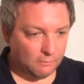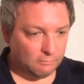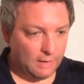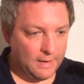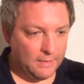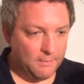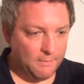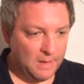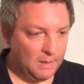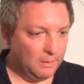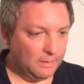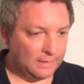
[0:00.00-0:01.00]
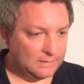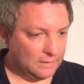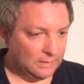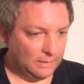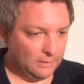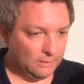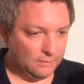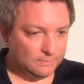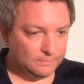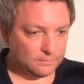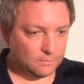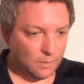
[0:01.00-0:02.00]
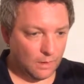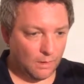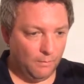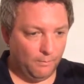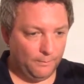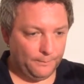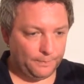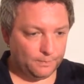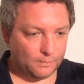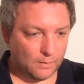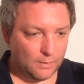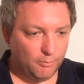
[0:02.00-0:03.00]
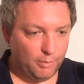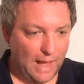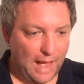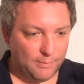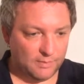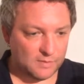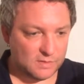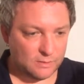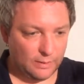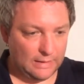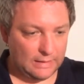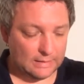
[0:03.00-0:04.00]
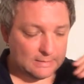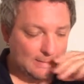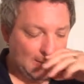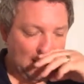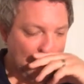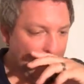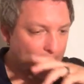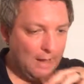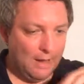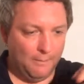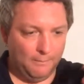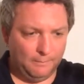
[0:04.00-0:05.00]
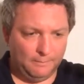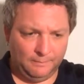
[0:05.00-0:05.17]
right in the middle. It gets a little pop of sweetness, and